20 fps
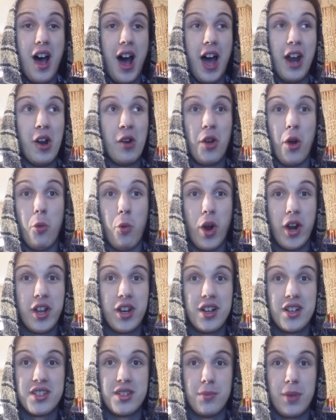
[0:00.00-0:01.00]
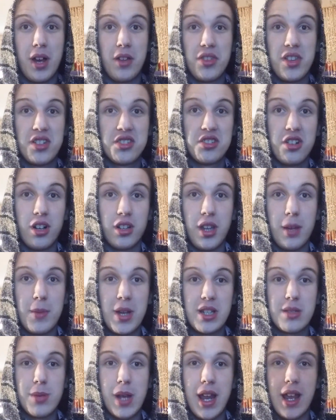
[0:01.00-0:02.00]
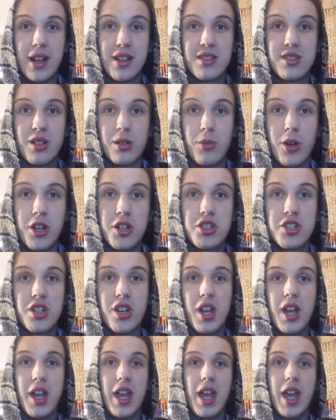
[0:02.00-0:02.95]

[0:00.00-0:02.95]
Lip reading: I don't know what it is about this song that makes me hate it so much.